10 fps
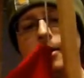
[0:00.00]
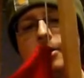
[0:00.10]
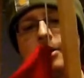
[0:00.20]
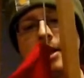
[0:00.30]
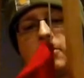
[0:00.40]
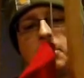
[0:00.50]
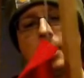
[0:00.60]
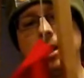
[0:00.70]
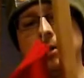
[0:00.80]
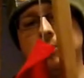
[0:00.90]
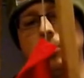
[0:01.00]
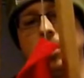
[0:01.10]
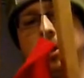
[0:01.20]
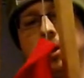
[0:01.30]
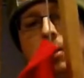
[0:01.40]
Just have to be careful
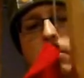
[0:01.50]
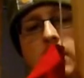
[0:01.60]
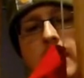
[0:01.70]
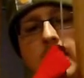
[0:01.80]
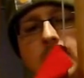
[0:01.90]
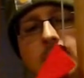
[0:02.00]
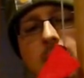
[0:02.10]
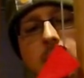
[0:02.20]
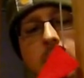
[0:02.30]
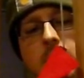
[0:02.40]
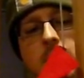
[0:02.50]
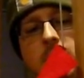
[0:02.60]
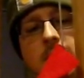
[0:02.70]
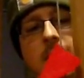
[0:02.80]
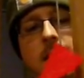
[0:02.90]
with how you set it, but you
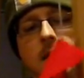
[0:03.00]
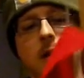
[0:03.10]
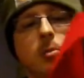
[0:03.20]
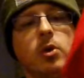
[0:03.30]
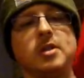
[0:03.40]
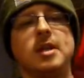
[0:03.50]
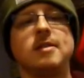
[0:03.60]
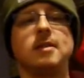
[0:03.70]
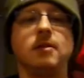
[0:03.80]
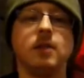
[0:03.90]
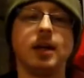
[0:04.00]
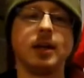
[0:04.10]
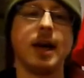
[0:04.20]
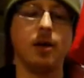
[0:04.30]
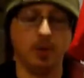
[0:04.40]
can set it a little more sensitive
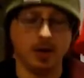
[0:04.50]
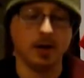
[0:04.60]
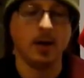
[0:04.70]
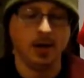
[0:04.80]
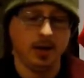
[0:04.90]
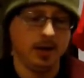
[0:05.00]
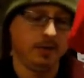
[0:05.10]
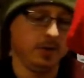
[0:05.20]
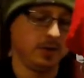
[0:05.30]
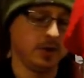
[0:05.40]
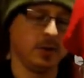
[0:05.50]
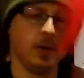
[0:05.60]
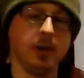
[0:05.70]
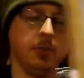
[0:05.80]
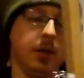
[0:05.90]
like that, where if there's just a
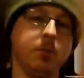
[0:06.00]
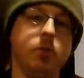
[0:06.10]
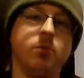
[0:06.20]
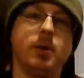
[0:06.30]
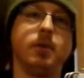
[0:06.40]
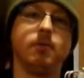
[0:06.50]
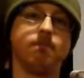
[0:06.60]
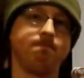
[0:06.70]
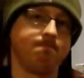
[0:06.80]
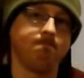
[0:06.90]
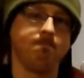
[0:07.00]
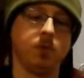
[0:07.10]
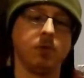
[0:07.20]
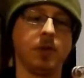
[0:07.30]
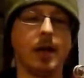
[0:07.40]
little bit of movement,
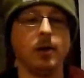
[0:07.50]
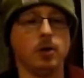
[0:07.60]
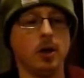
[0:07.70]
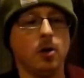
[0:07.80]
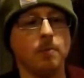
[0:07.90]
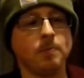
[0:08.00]
the flag will go.